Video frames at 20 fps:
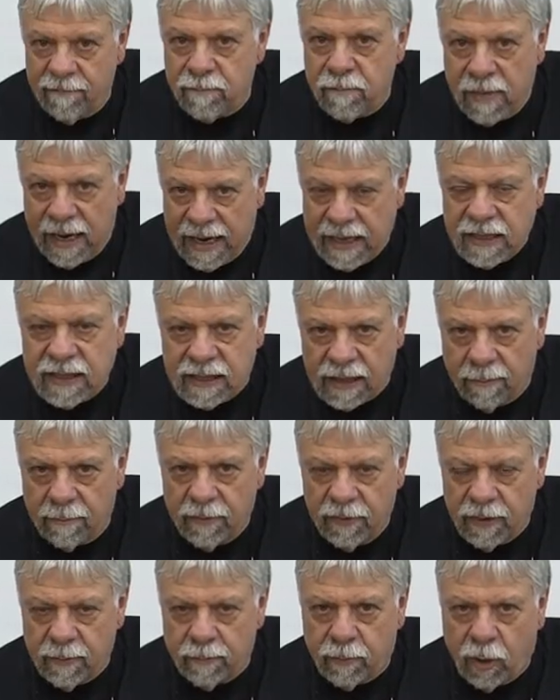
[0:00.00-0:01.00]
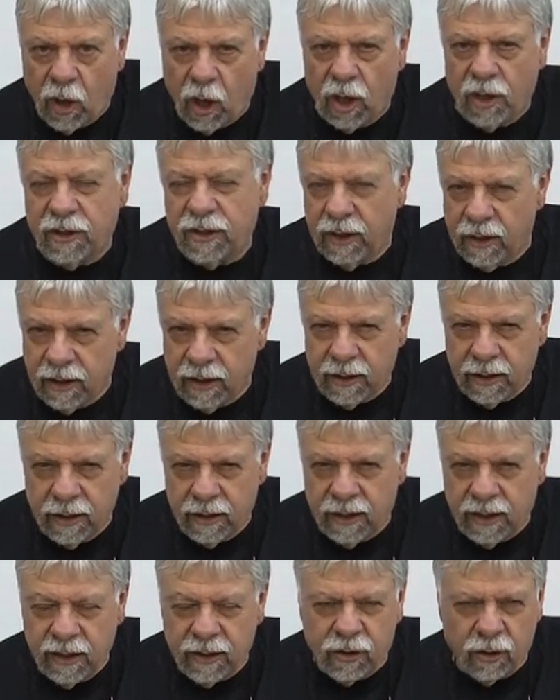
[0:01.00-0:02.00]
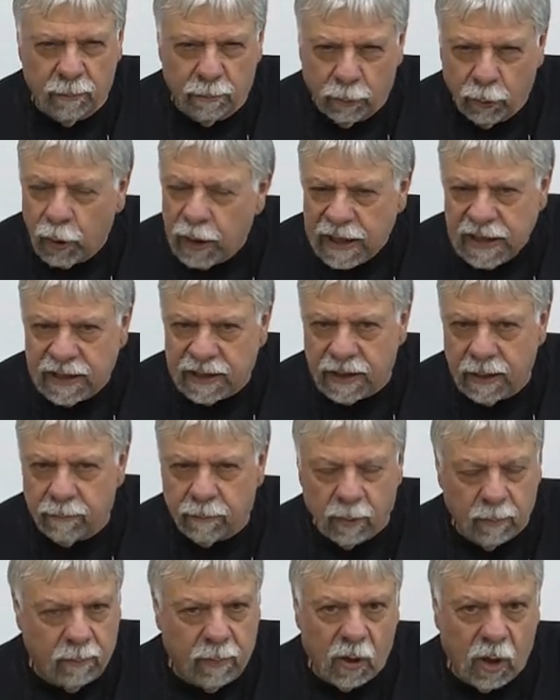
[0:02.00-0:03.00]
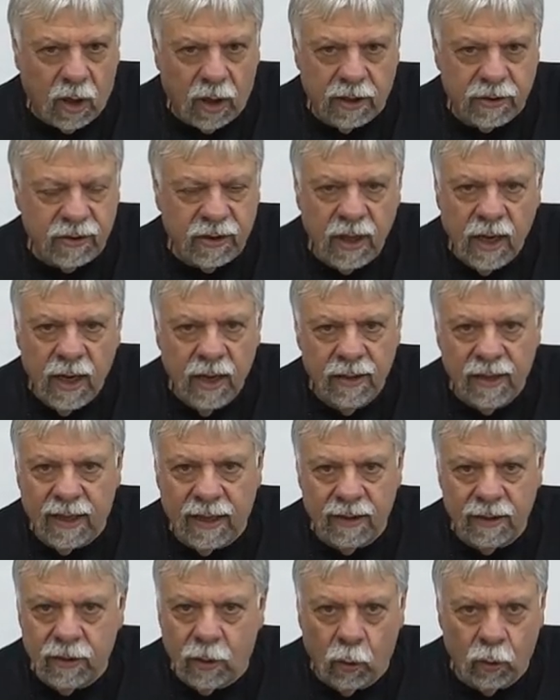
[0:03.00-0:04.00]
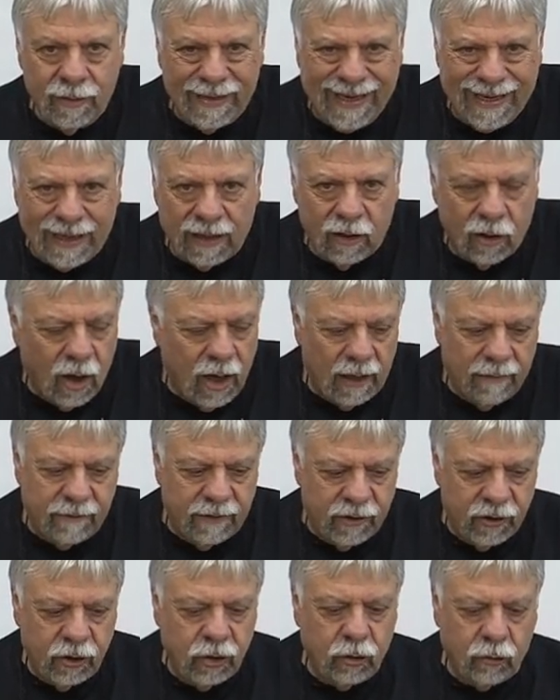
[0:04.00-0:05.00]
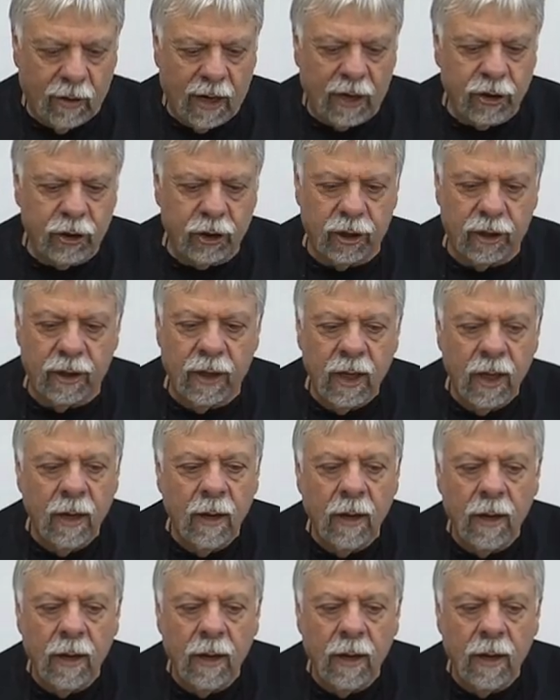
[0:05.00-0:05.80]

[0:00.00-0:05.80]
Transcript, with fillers: I've made some of the parts, and these are pretty simple parts that don't take a lot of instruction.